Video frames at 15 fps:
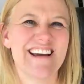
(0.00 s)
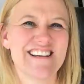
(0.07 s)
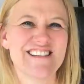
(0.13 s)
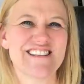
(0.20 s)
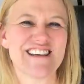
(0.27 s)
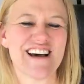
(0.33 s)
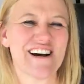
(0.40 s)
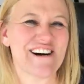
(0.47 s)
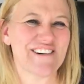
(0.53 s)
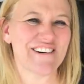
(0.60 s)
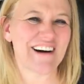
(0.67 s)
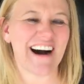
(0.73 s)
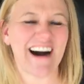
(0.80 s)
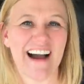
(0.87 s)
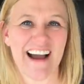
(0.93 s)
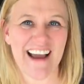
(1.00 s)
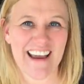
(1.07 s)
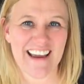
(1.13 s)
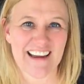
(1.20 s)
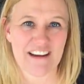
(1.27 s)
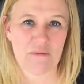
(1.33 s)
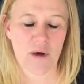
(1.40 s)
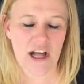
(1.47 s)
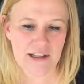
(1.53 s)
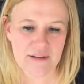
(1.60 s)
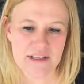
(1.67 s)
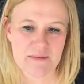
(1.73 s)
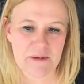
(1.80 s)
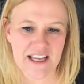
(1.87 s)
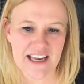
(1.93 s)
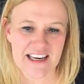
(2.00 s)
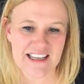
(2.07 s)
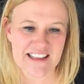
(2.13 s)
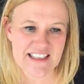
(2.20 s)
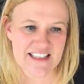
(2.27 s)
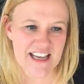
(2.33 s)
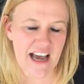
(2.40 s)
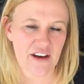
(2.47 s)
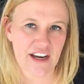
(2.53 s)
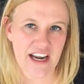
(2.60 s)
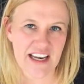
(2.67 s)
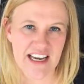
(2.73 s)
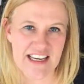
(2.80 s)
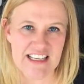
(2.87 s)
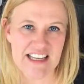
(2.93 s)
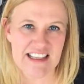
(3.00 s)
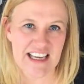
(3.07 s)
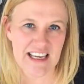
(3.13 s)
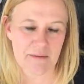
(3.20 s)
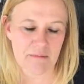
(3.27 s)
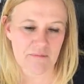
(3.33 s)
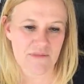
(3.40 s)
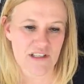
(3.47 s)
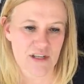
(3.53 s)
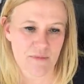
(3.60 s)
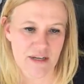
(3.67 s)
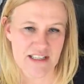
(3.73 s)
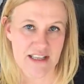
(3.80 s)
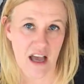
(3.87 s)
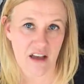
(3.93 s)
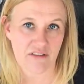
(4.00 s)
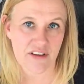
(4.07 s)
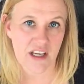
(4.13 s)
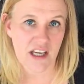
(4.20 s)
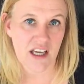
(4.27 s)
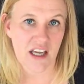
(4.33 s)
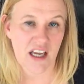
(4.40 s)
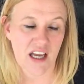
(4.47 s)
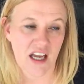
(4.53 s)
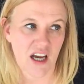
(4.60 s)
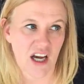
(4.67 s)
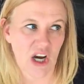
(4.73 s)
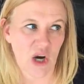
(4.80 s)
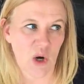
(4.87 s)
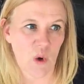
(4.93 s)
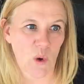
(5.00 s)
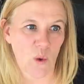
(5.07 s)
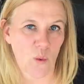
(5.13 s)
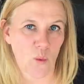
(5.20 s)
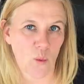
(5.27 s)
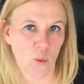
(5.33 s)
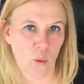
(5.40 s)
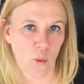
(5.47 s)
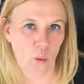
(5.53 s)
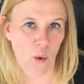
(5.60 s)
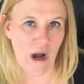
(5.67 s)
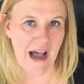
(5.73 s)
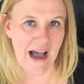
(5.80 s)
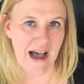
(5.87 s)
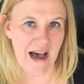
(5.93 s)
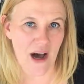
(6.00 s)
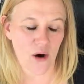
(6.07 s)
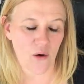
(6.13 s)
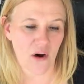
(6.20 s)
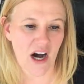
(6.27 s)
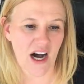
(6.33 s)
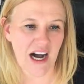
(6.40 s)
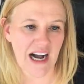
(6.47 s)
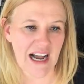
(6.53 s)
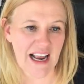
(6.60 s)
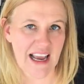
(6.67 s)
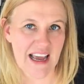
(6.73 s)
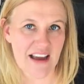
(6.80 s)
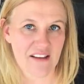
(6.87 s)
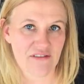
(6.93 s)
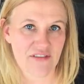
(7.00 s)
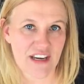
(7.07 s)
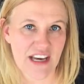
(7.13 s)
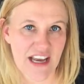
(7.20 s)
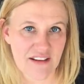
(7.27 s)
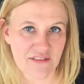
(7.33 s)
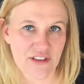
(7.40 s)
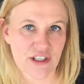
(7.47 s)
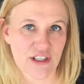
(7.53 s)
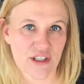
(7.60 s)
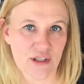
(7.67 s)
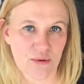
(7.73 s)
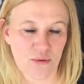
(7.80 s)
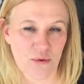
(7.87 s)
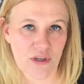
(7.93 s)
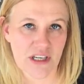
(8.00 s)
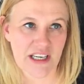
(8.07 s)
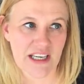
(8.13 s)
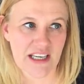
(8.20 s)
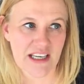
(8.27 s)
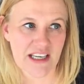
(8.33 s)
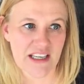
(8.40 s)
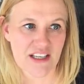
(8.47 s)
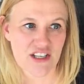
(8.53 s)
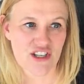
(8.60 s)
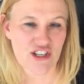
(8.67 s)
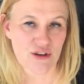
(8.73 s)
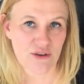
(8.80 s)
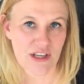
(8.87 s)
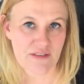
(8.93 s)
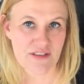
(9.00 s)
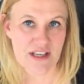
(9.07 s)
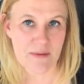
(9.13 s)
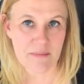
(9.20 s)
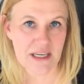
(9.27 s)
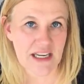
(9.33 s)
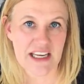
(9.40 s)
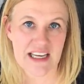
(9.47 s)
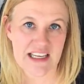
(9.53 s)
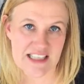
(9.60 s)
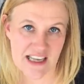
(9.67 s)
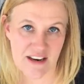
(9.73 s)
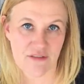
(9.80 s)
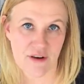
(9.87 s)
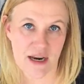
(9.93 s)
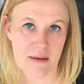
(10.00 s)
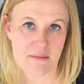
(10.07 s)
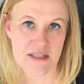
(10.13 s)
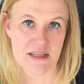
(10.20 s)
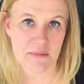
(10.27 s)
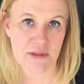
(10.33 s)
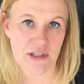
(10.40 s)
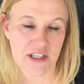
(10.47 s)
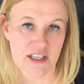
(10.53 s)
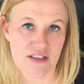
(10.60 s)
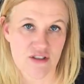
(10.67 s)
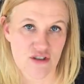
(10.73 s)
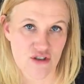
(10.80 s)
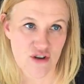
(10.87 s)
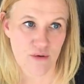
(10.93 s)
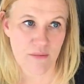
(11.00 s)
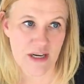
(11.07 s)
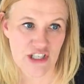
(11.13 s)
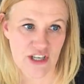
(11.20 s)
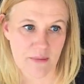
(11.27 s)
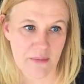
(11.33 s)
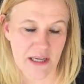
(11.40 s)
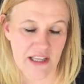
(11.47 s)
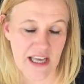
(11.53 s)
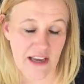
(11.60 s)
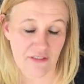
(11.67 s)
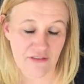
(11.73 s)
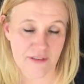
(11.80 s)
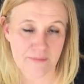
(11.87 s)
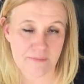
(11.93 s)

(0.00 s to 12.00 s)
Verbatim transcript: so I, while I was planning this out, I got to thinking to myself, wow, I have never wanted to give somebody a Dave Ramsey book so much in my life.